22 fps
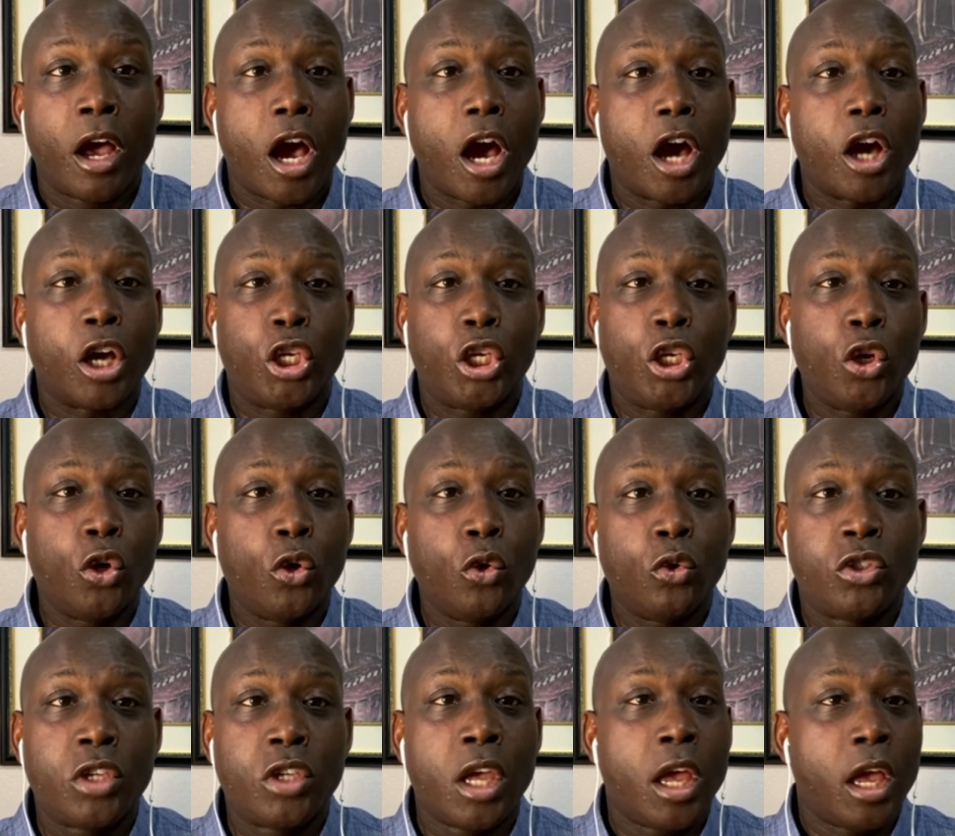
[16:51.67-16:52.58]
a
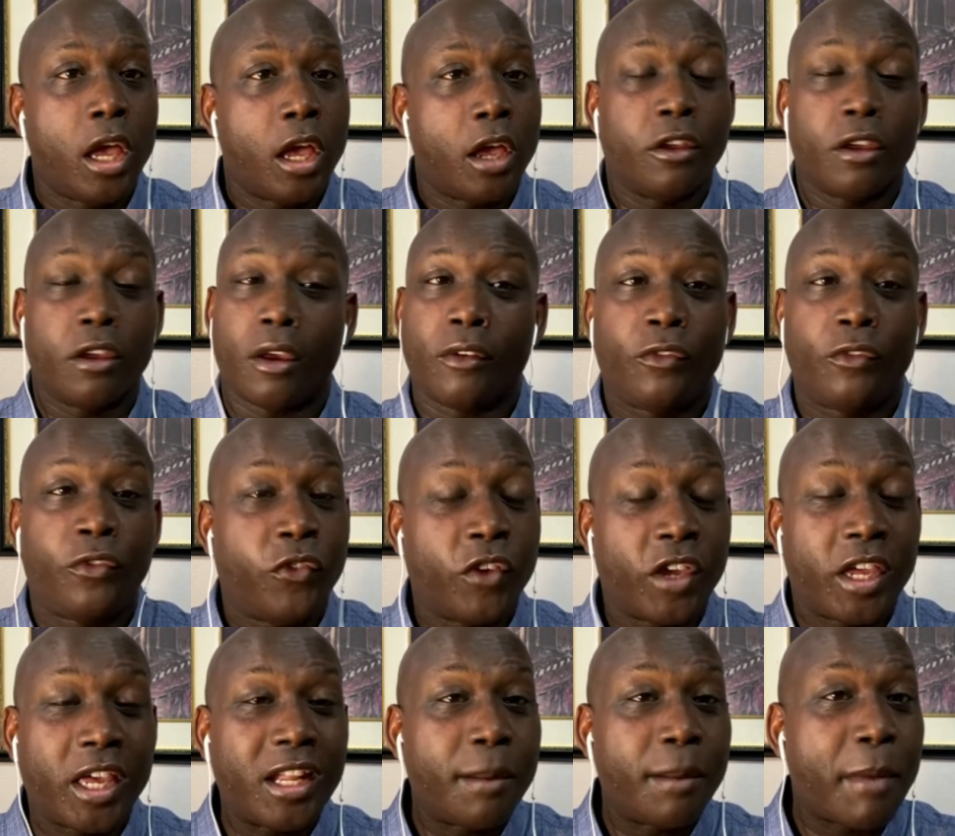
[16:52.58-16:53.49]
huge
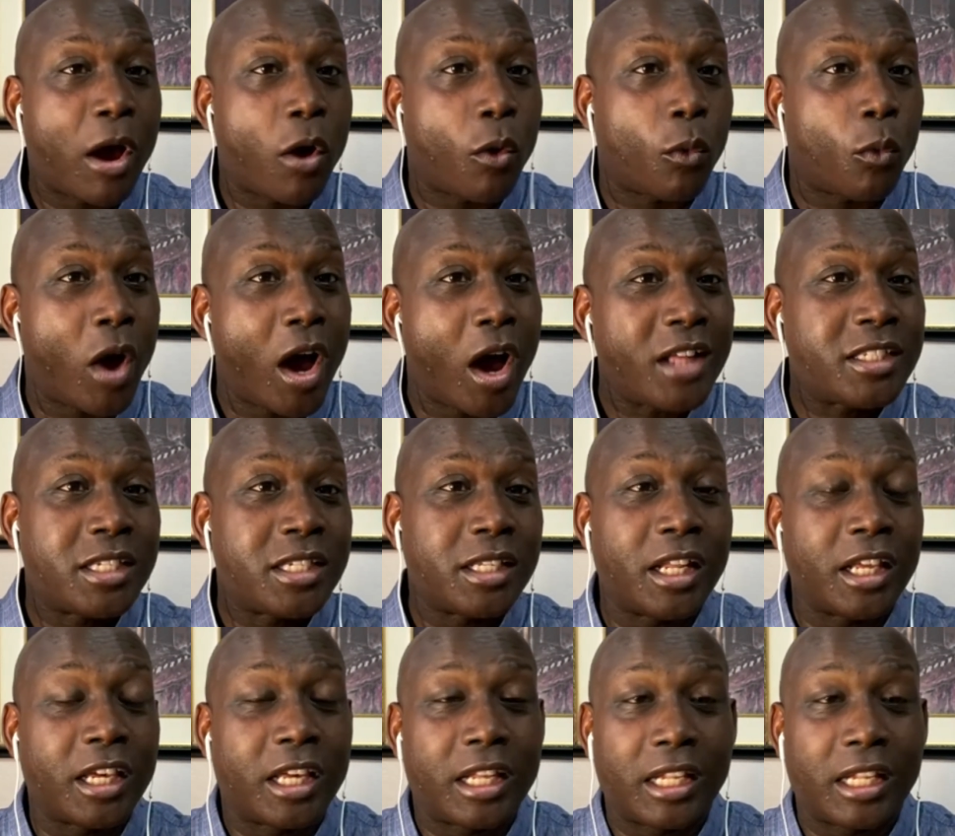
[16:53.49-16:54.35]
forget about Watson in